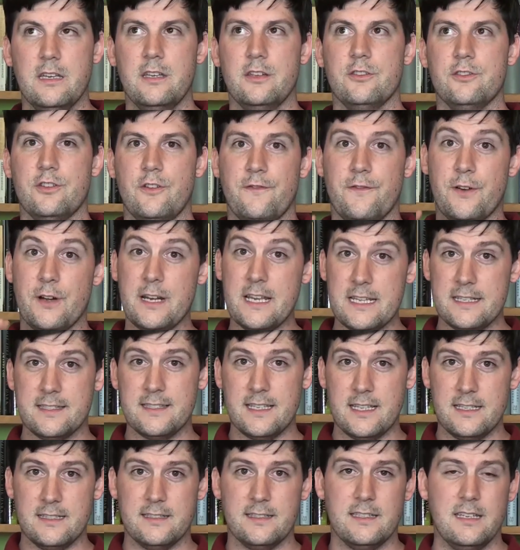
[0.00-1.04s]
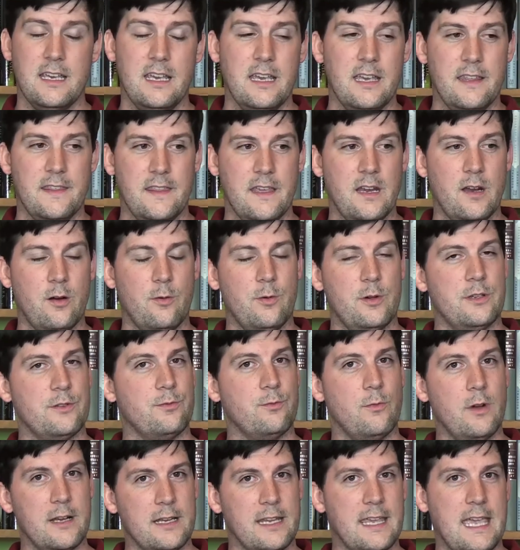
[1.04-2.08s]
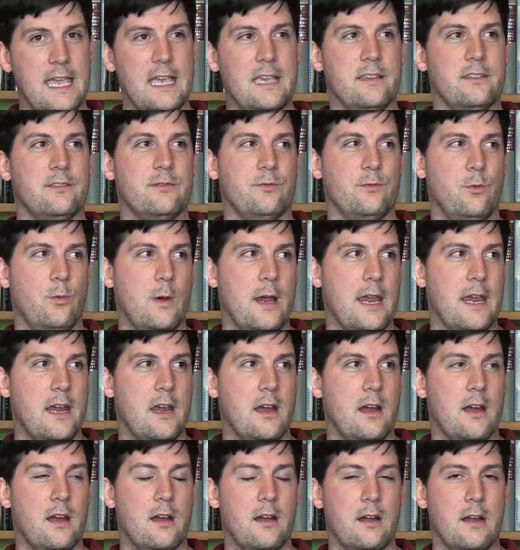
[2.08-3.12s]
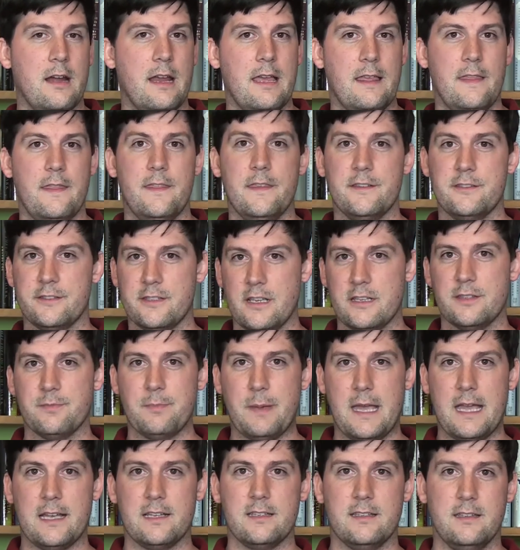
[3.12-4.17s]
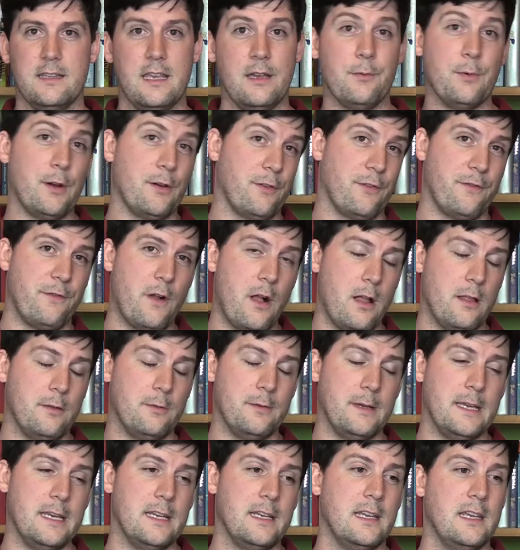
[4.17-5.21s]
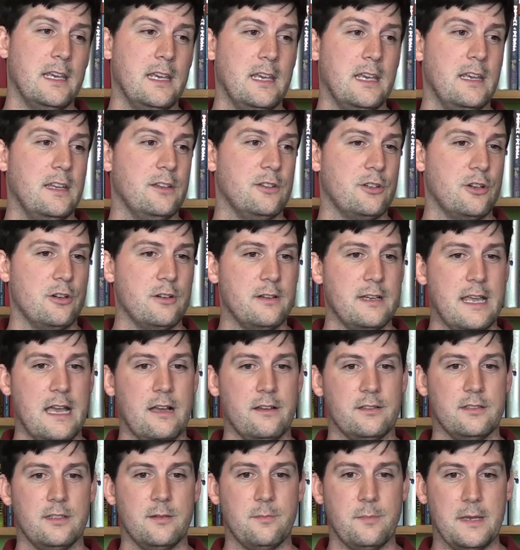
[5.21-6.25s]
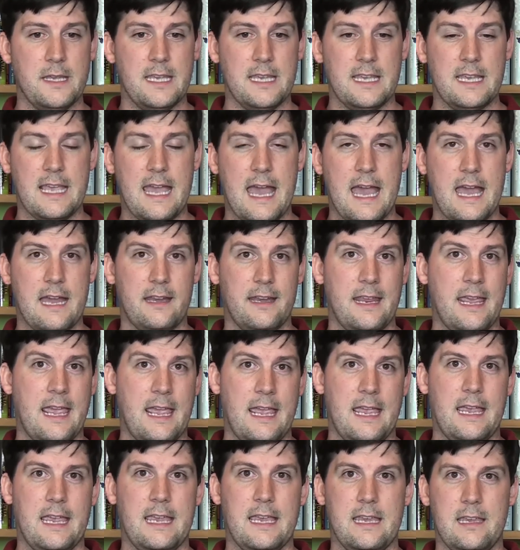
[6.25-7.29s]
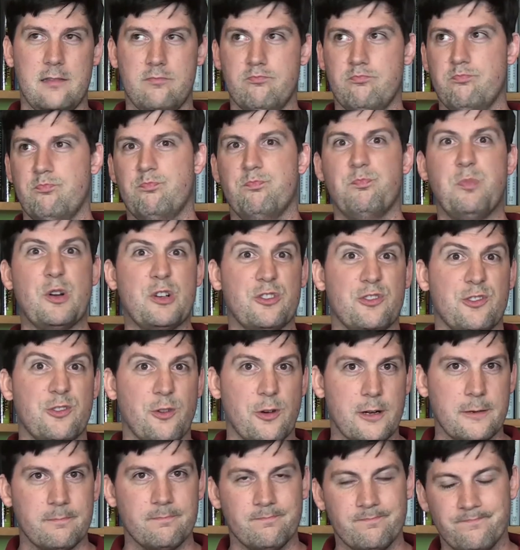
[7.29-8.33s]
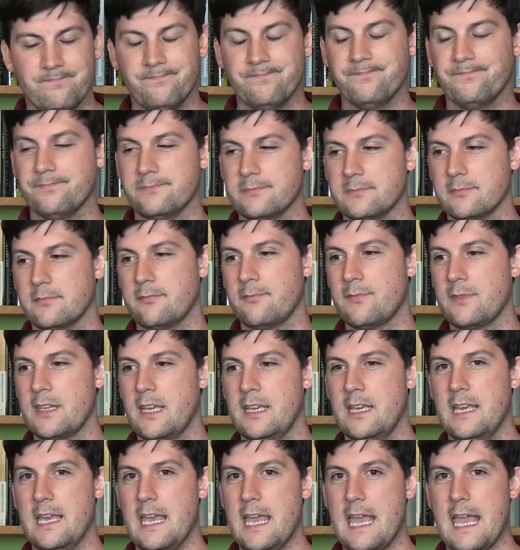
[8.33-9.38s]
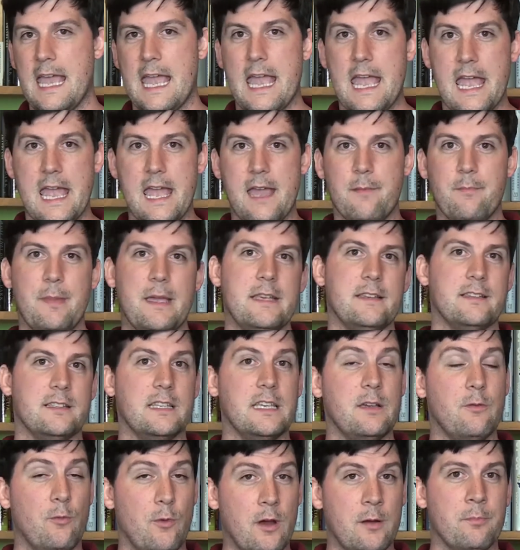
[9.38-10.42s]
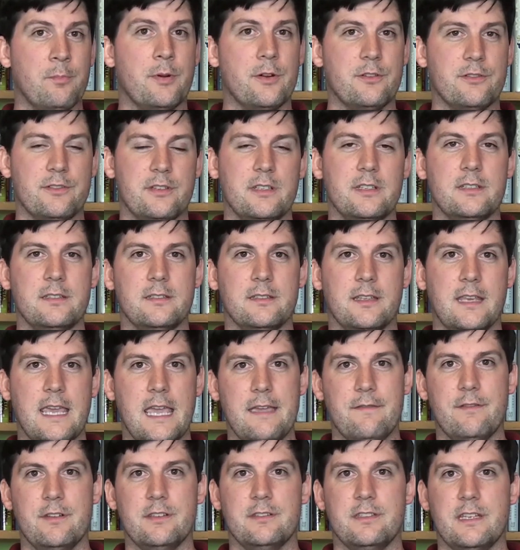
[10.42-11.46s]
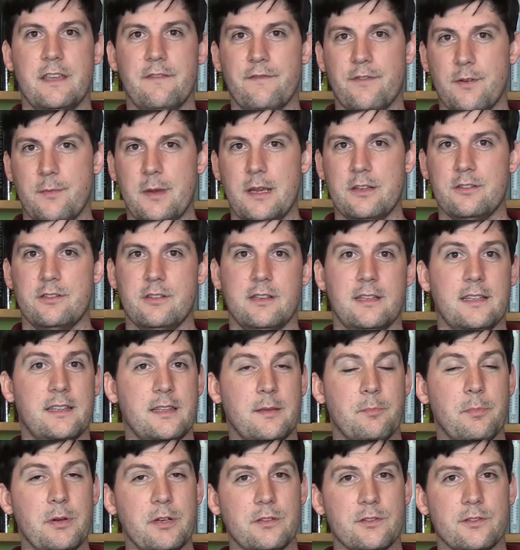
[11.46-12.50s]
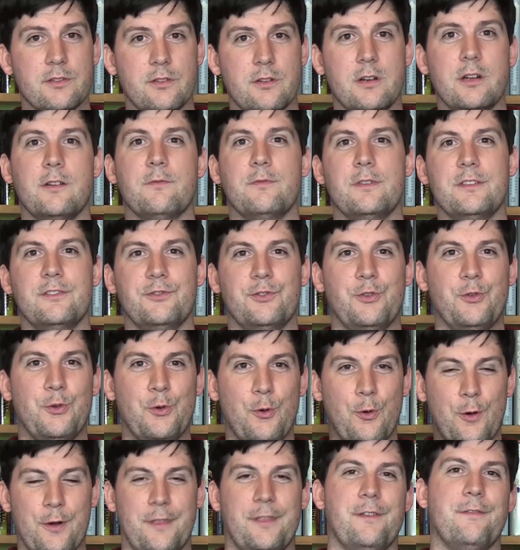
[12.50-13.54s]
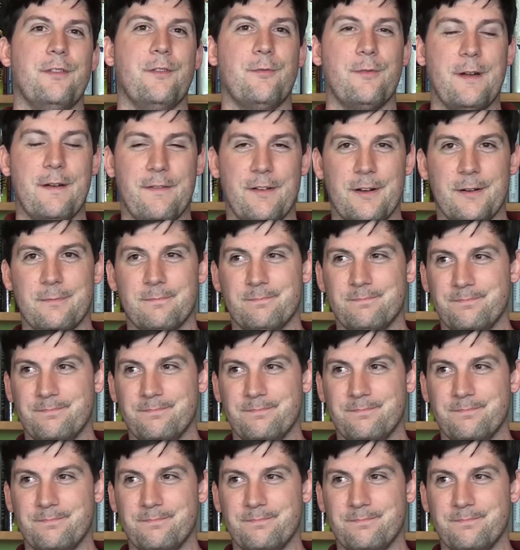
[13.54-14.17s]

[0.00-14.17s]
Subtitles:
So, for instance, there was one case where the suspect that we were following turned out to be at a bookstore. And basically one person gave us information that the bookstore was north of the river.